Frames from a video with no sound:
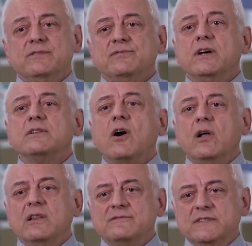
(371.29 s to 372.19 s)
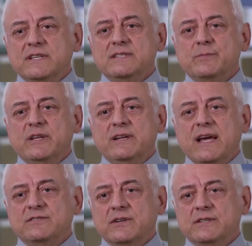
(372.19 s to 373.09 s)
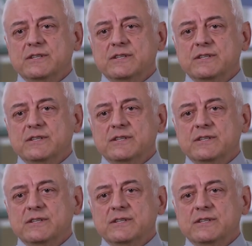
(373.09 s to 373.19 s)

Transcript: if not all, of these pediatric